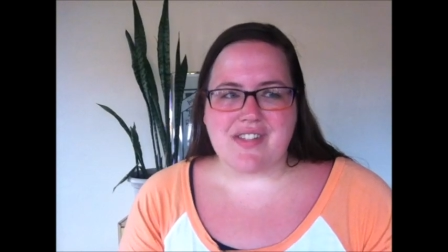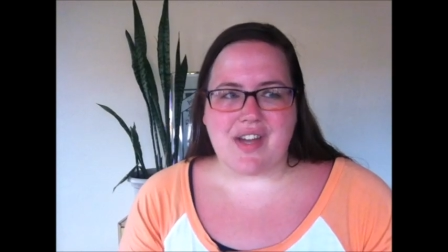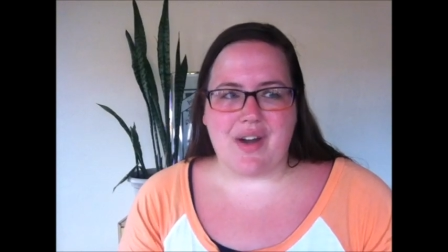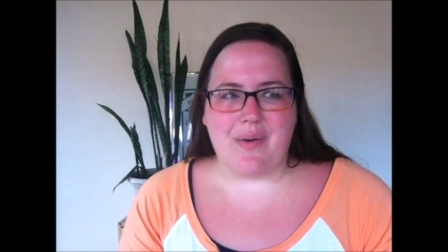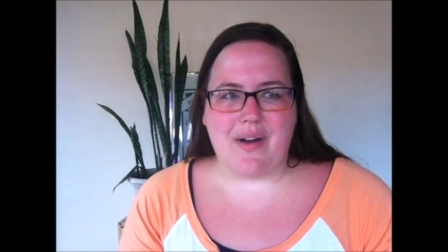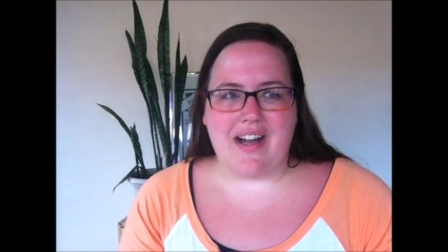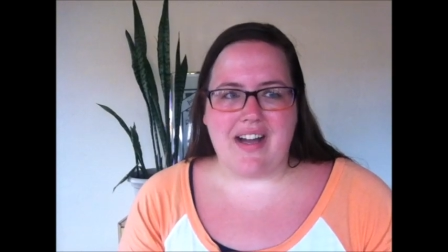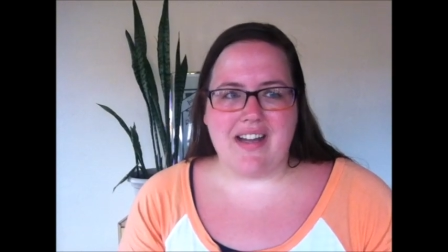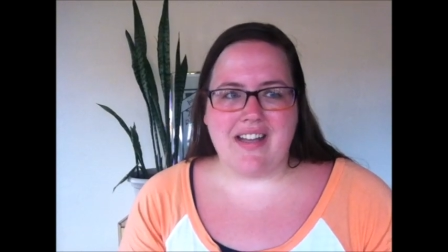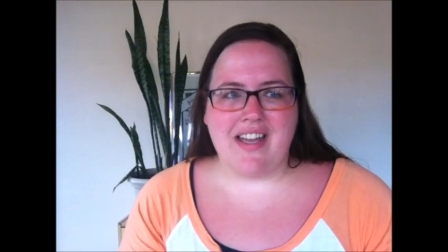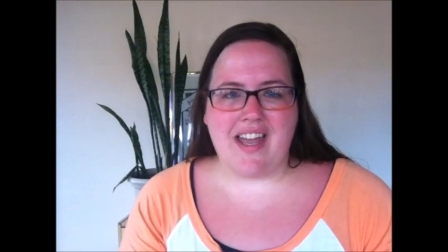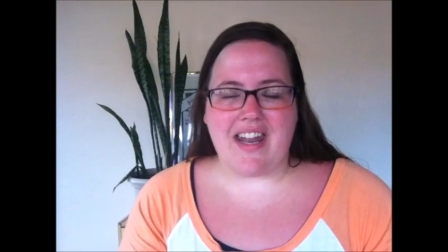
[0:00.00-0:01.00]
So,
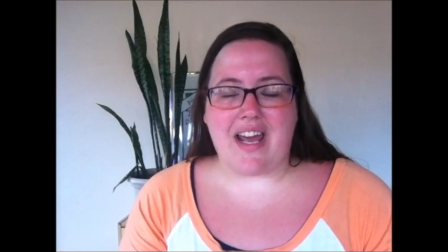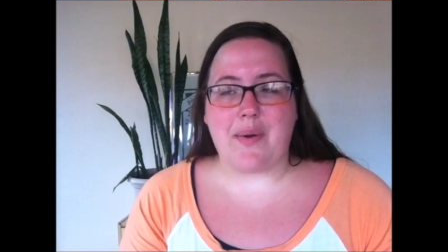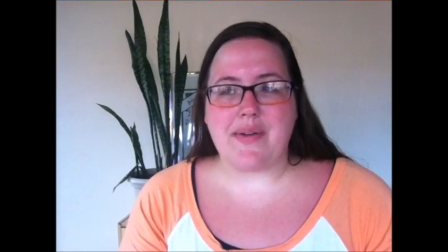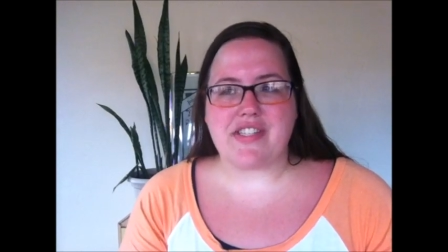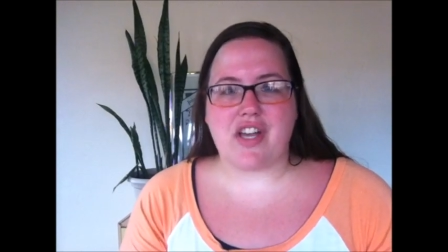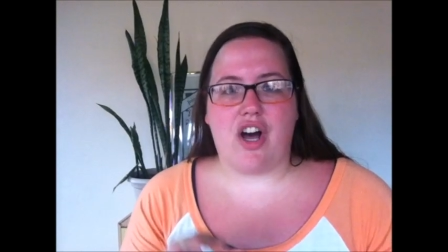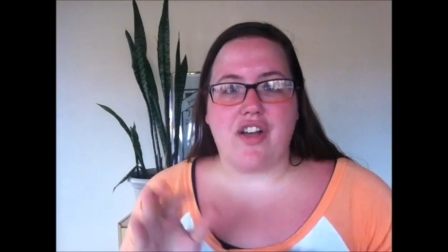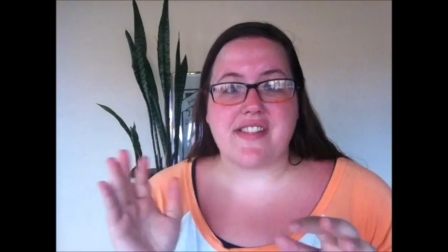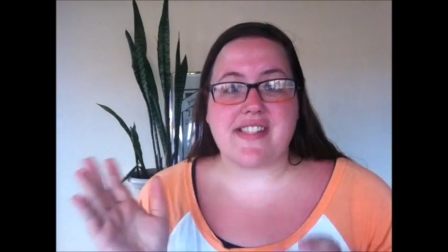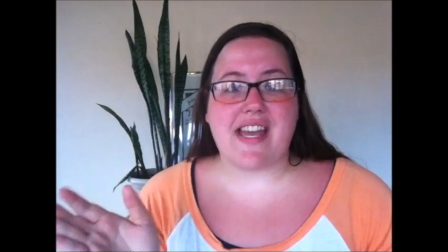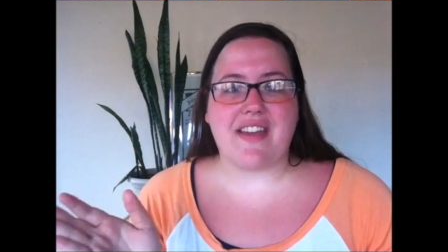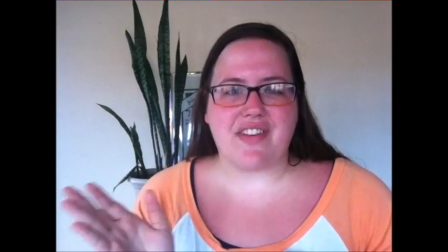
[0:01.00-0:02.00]
uh, and I always thought I'll
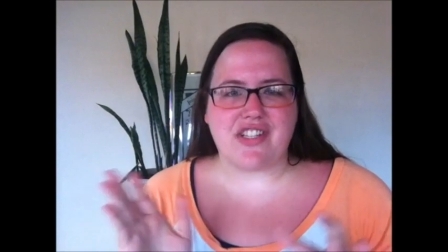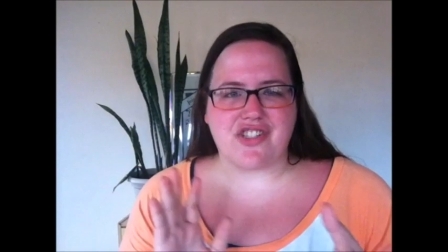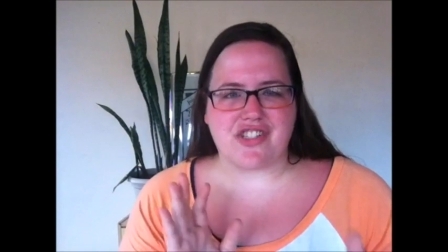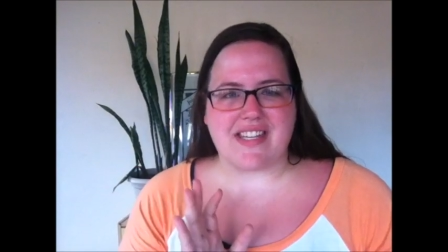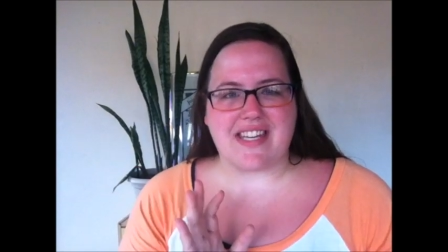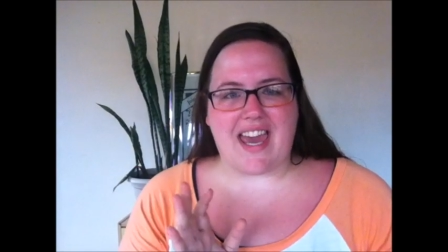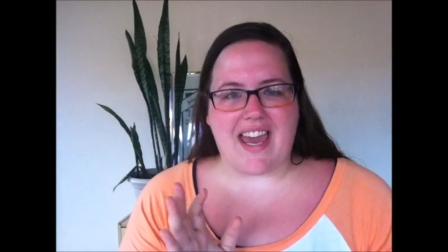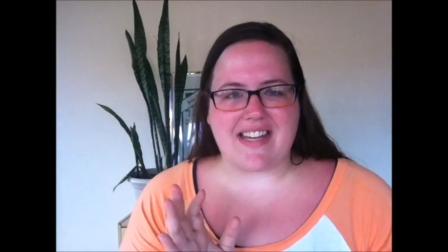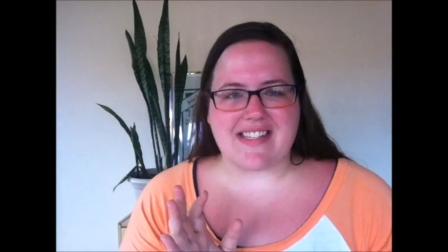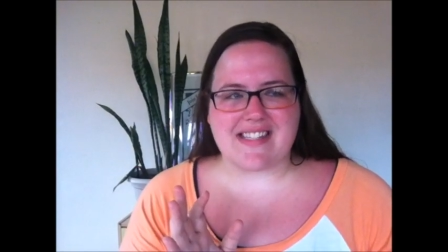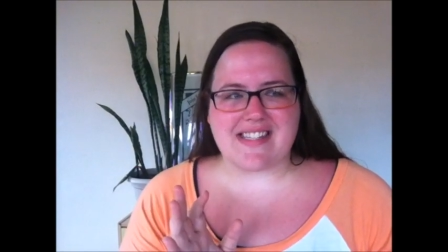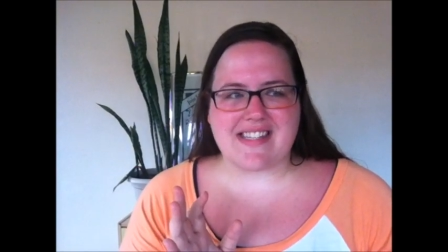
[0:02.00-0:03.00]
save it just in
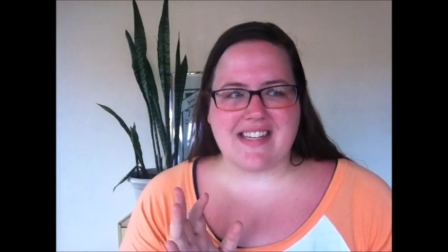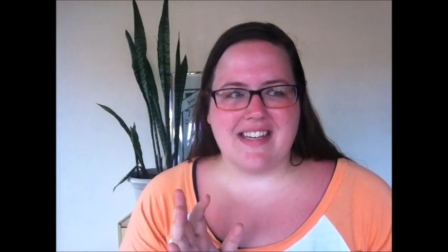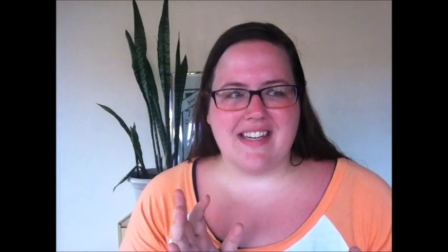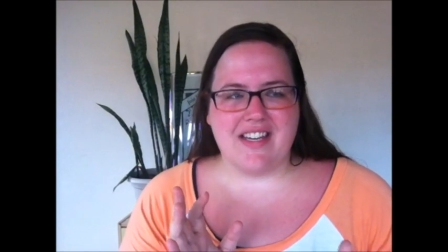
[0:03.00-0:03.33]
case,